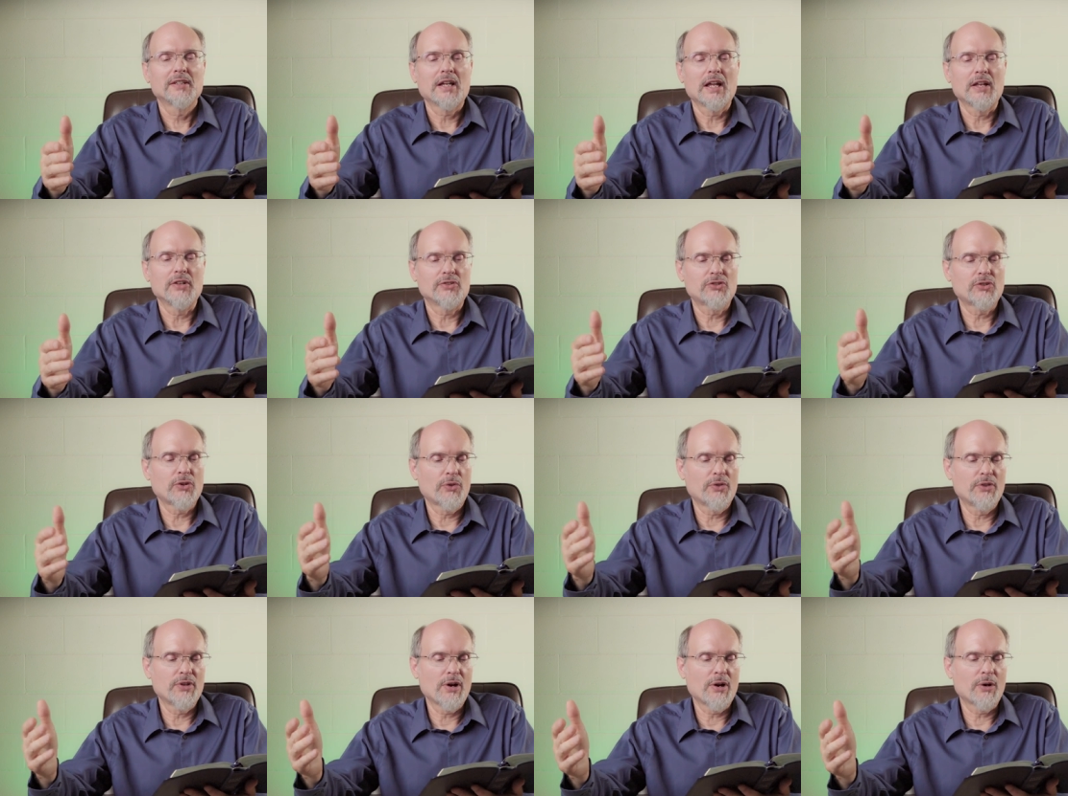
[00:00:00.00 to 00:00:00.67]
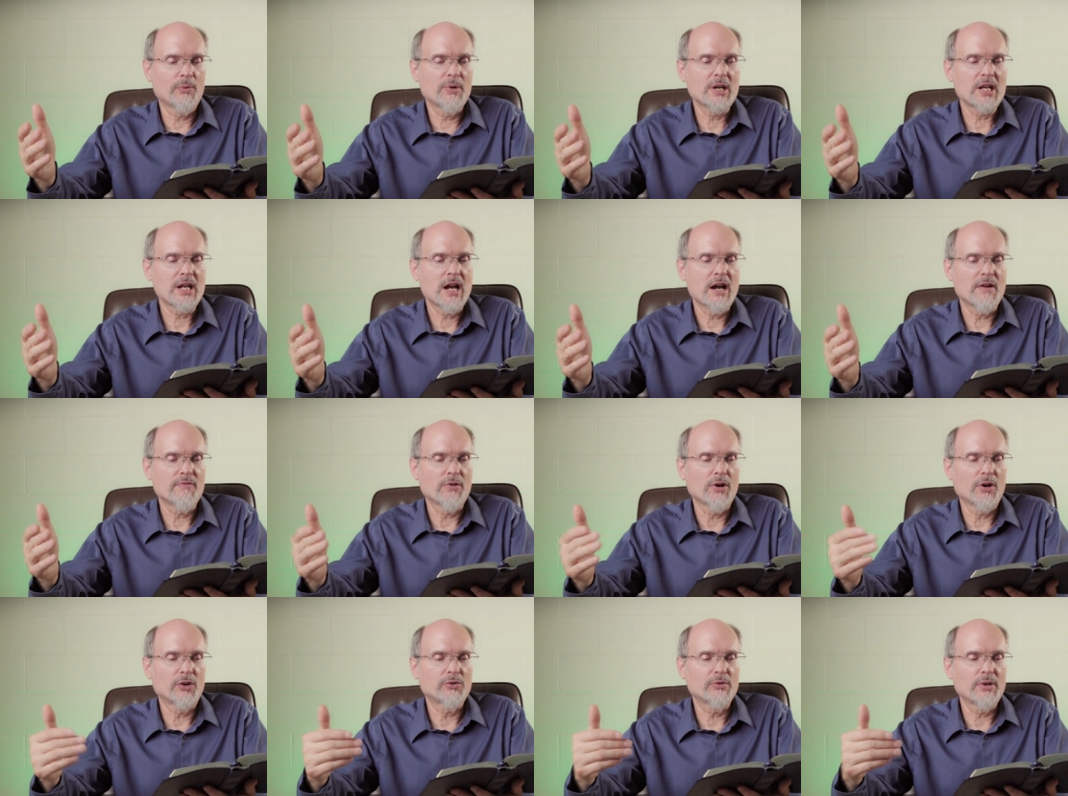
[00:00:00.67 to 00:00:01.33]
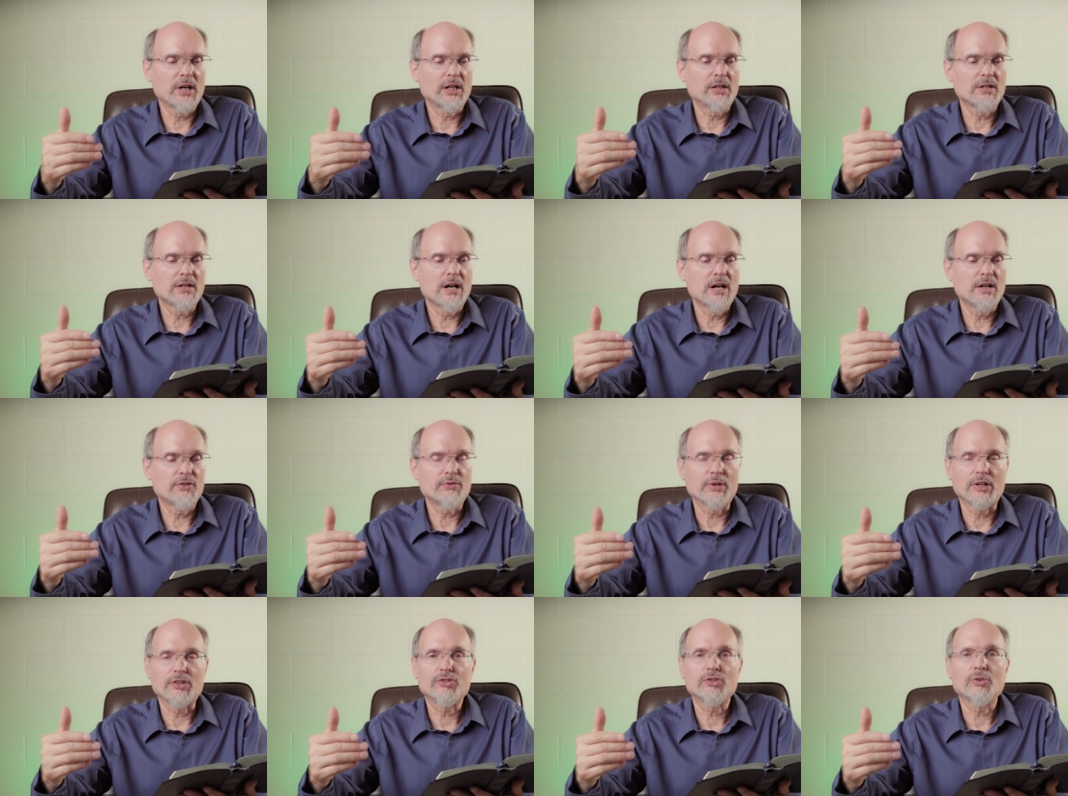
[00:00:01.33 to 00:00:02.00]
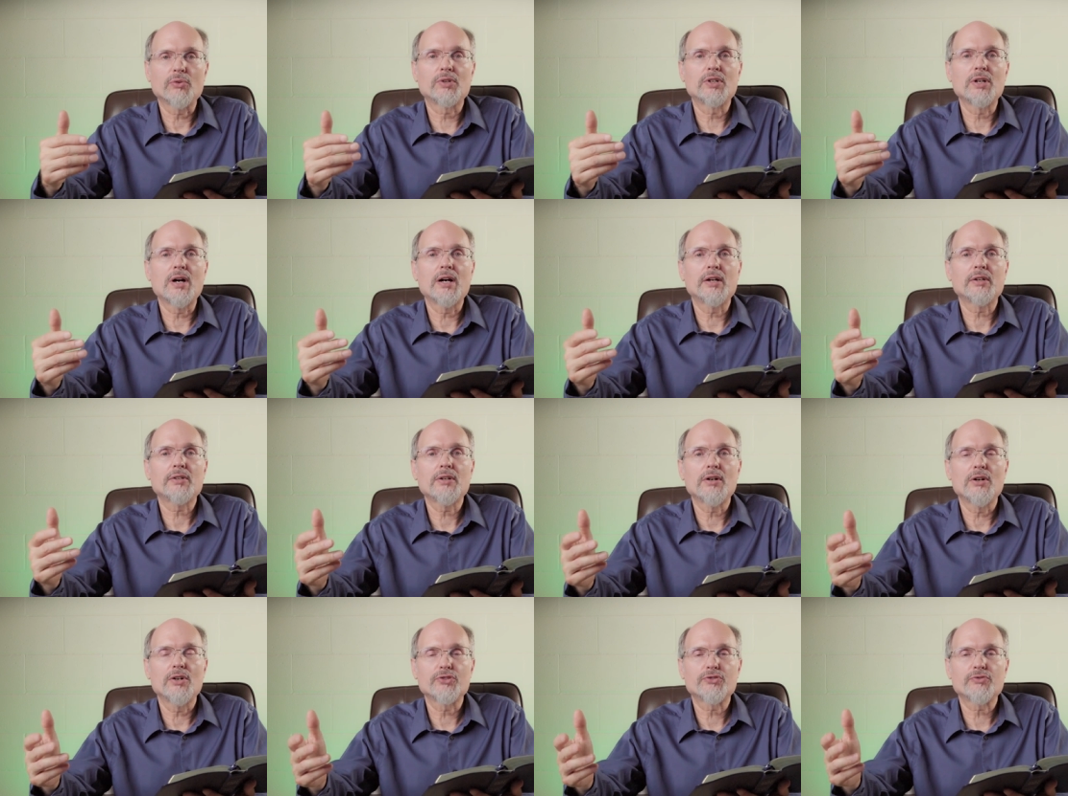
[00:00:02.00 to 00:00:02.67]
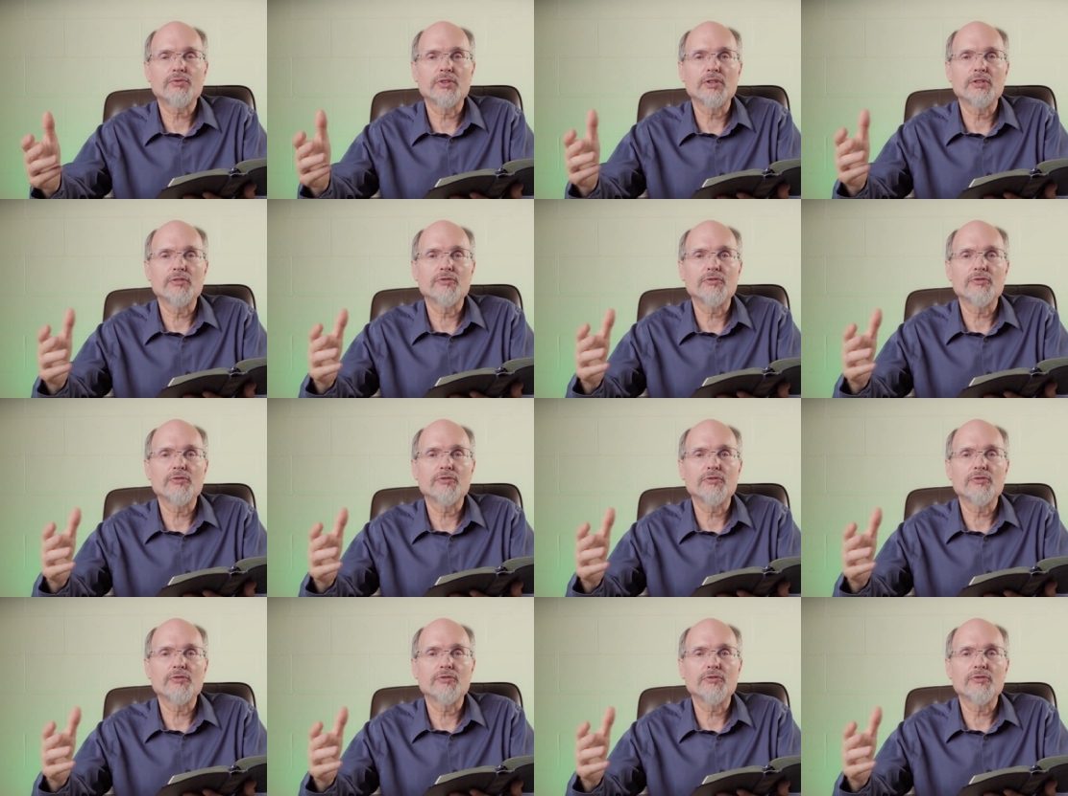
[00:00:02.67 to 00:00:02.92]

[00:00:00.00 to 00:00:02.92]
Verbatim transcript: And so there we have our great contrast. So God calls for